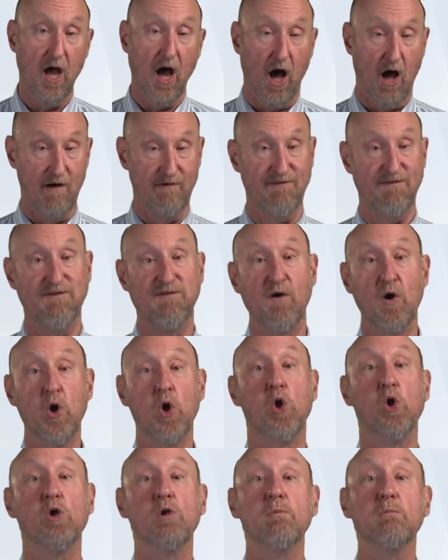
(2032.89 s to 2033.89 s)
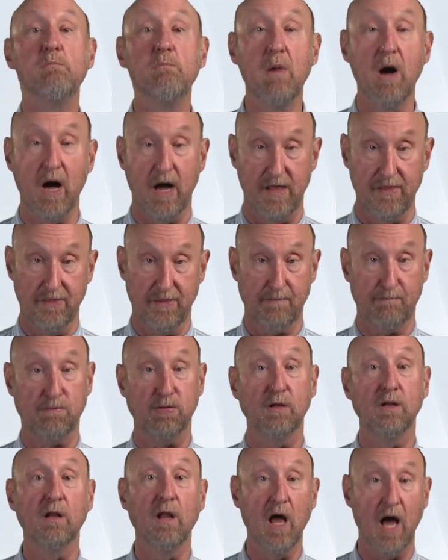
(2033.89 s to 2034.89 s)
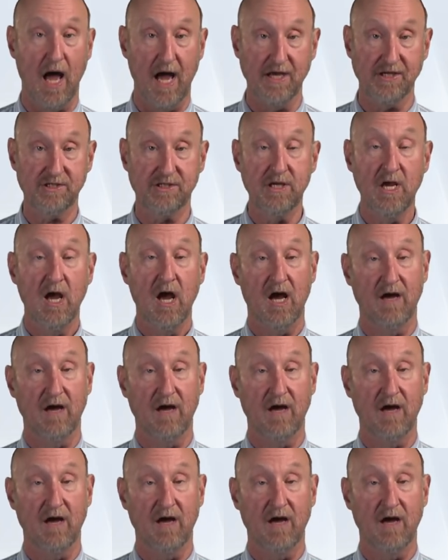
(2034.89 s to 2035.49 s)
a full month plus